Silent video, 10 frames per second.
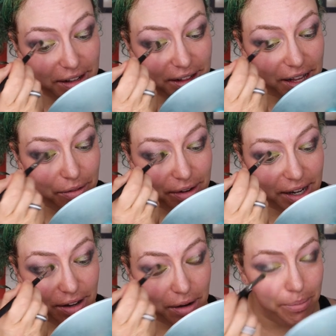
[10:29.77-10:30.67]
Like when I
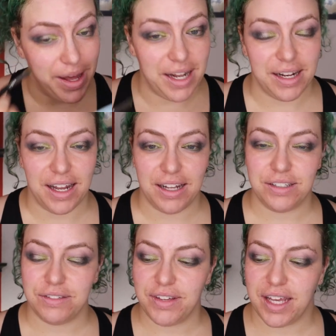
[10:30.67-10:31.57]
go to bed at night, I
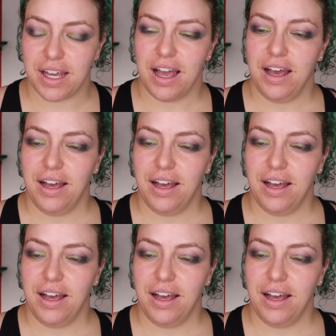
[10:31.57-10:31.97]
just feel like